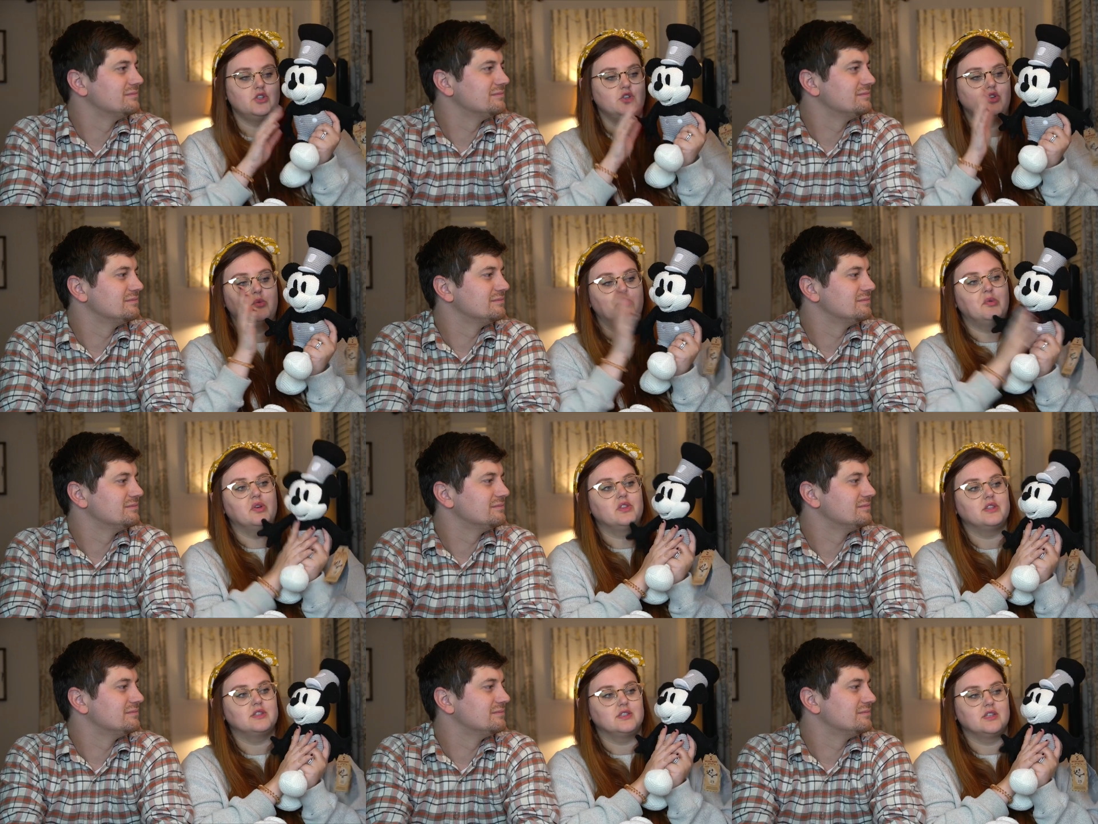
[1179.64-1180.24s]
Speaker 1: to
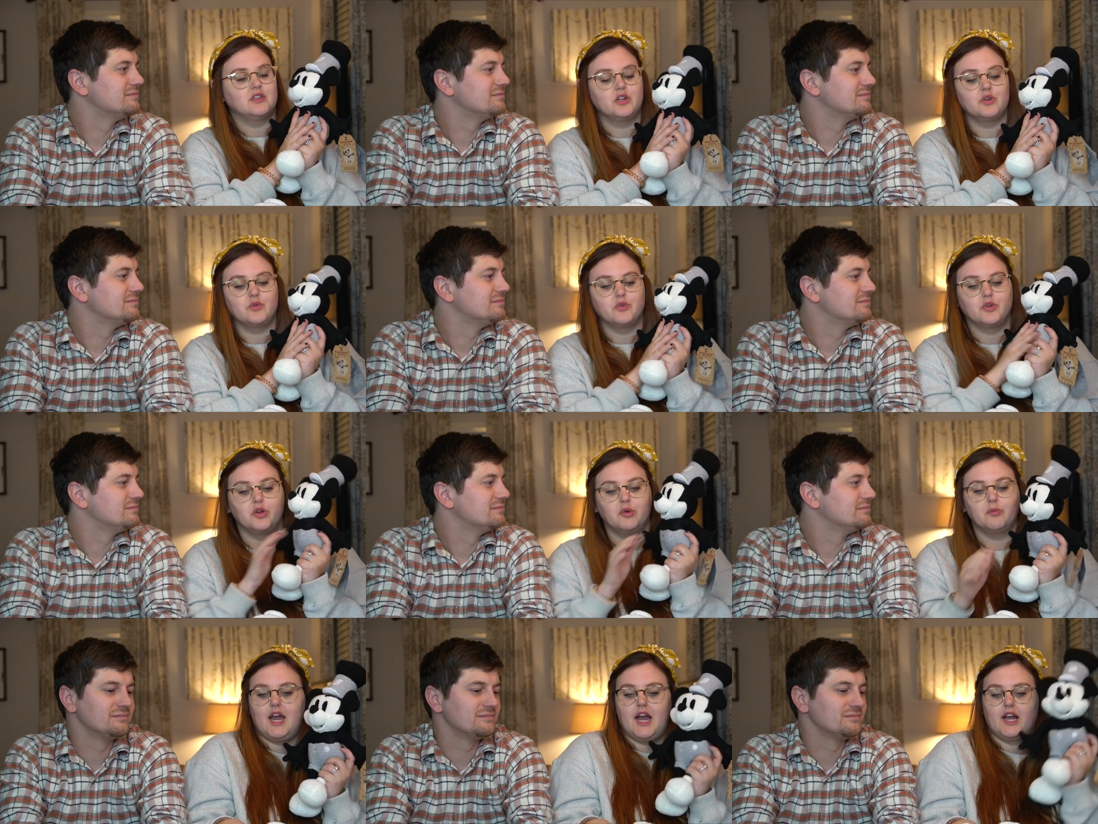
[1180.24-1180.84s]
put this in their
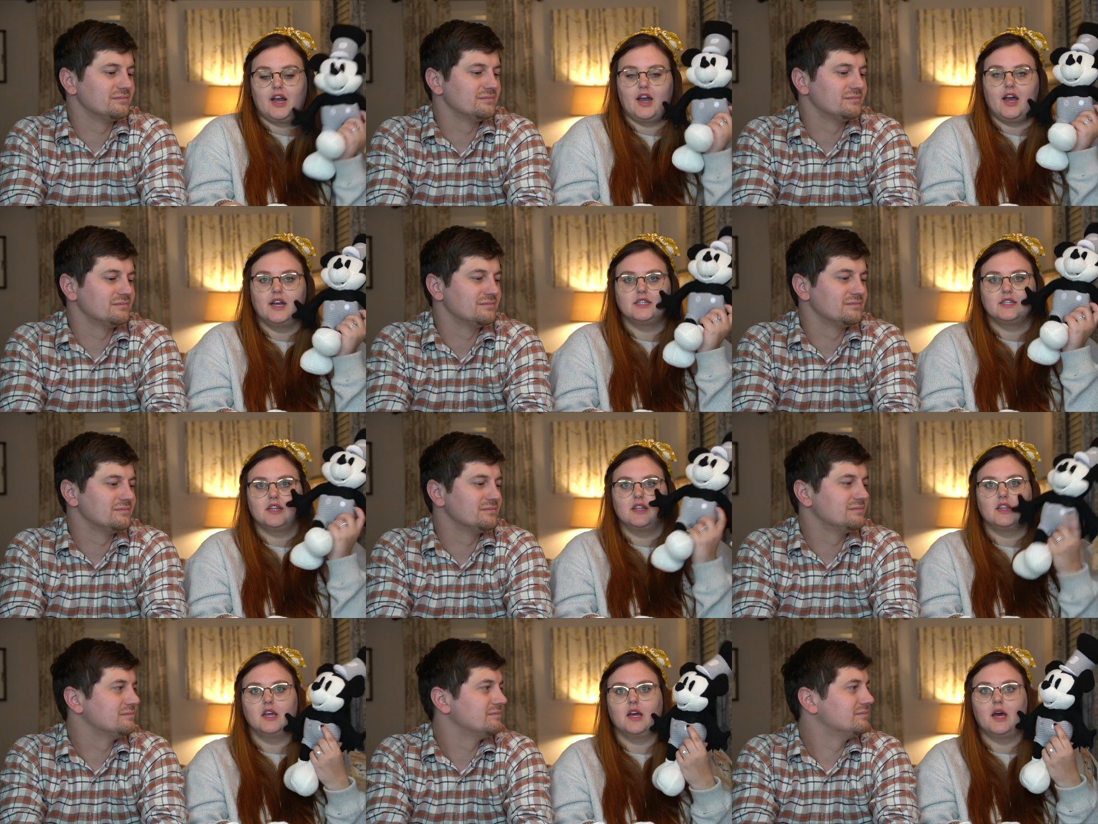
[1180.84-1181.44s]
room. I got
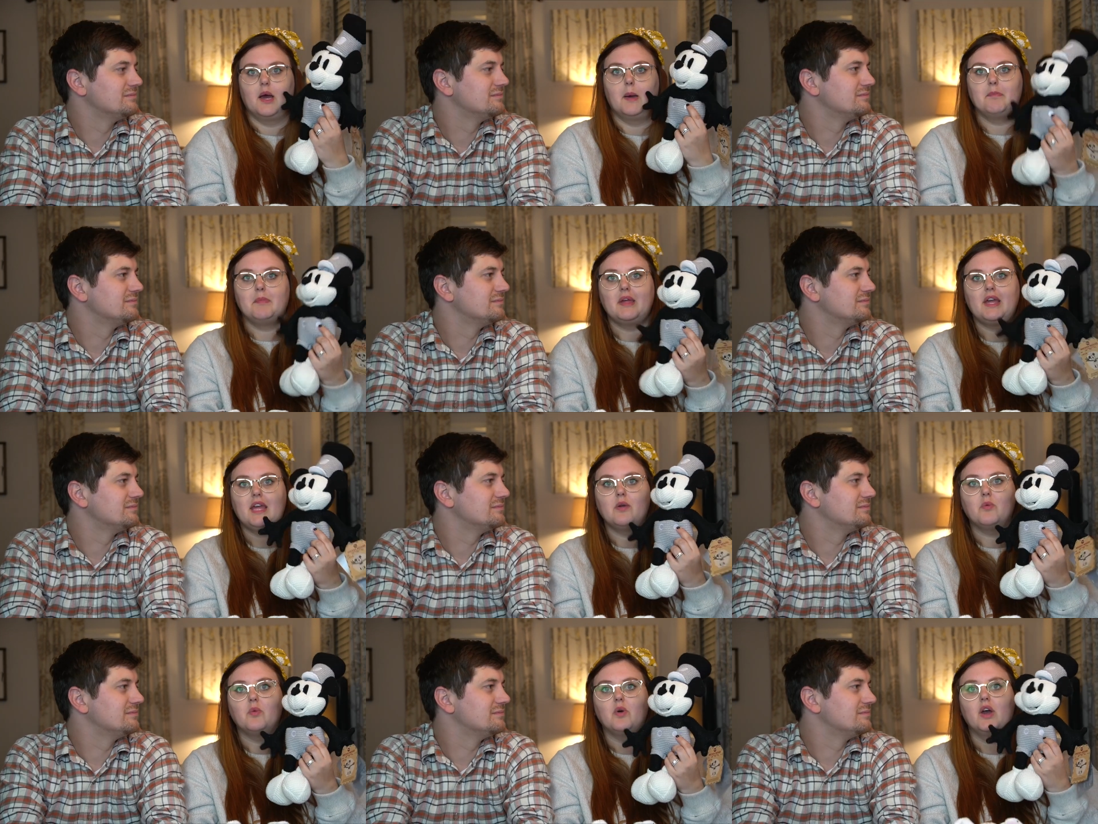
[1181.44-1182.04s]
the
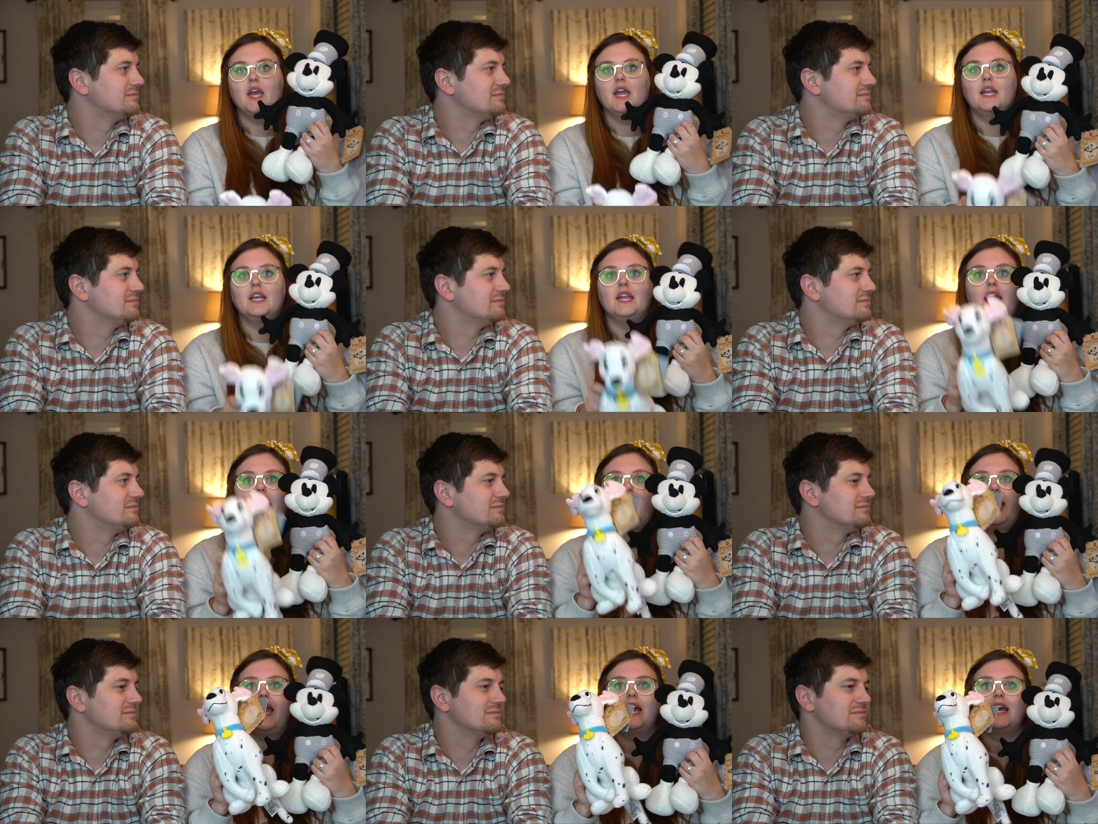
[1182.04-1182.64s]
Mickey one
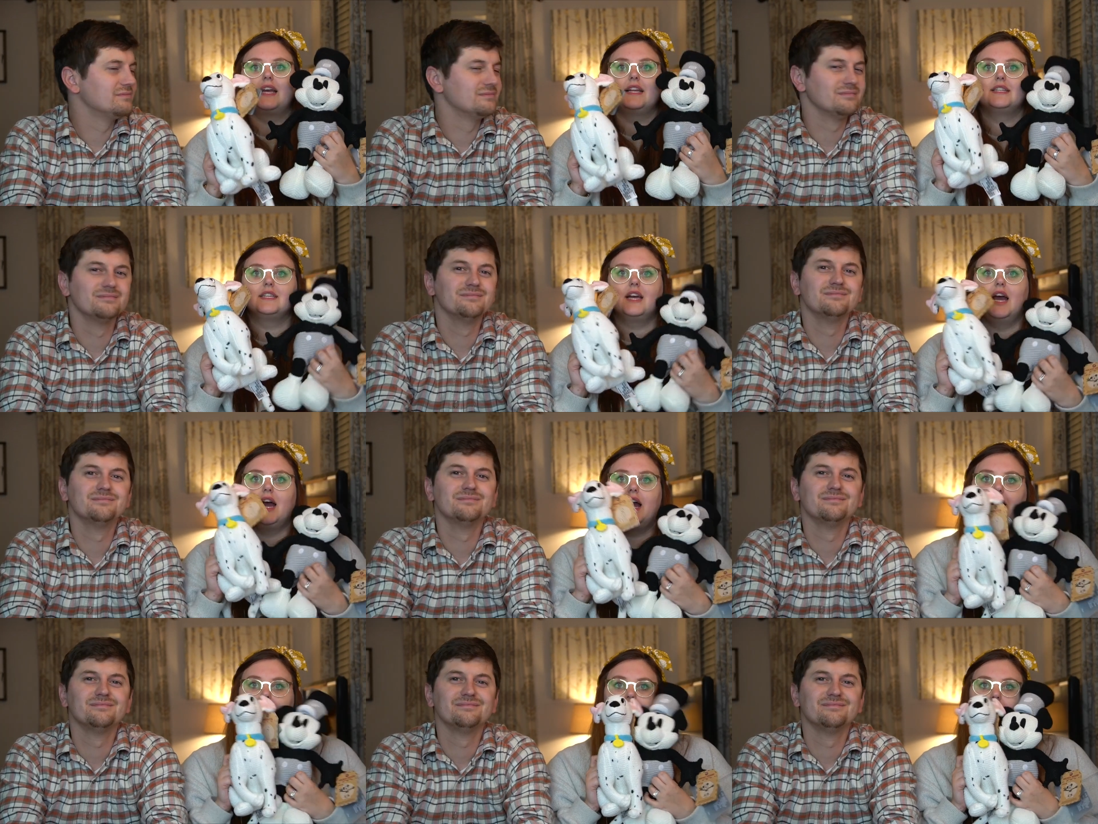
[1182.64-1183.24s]
and
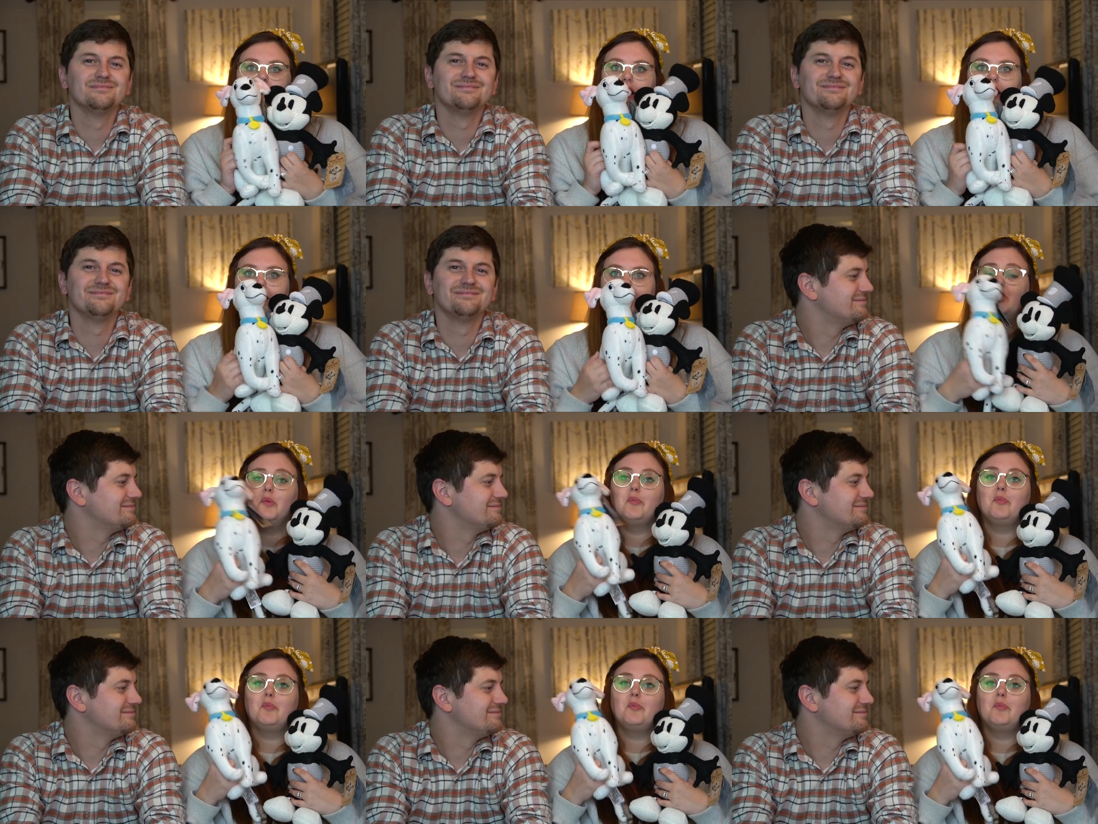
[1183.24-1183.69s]
I got the